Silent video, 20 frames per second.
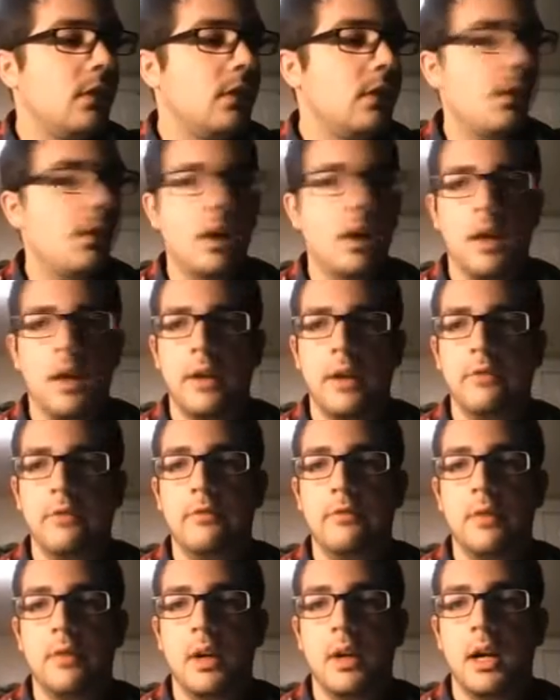lot
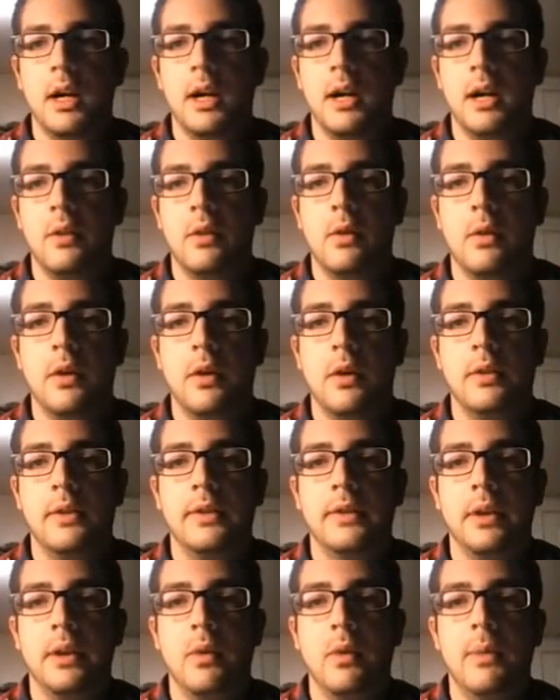of auras
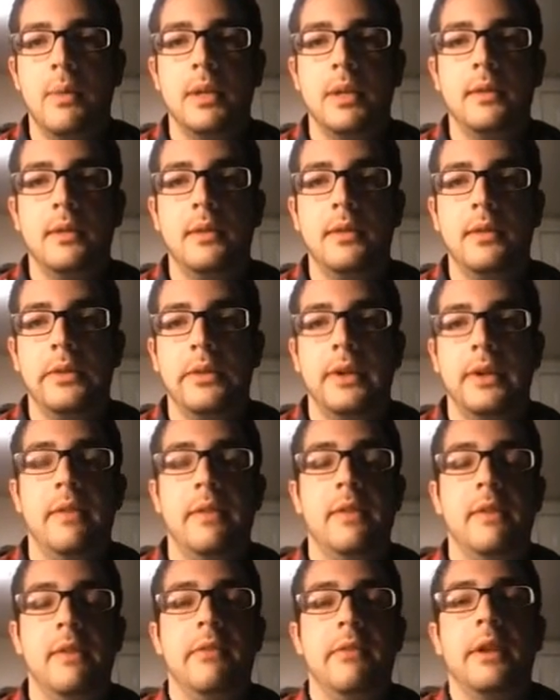and equipment, doesn't have
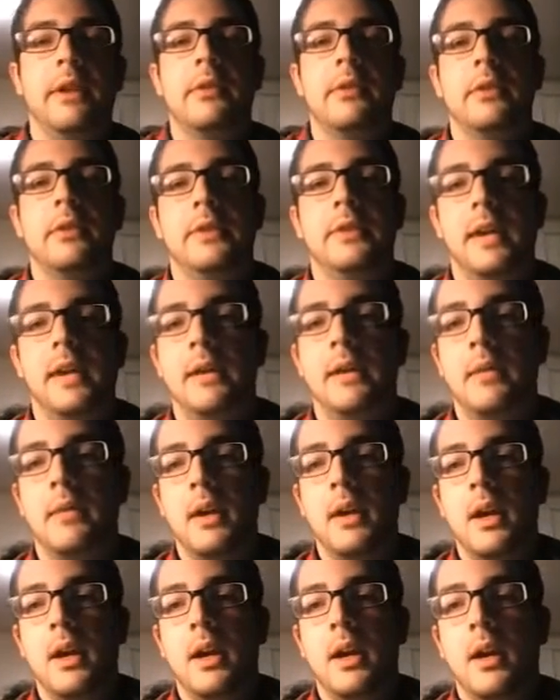any vehicles yet.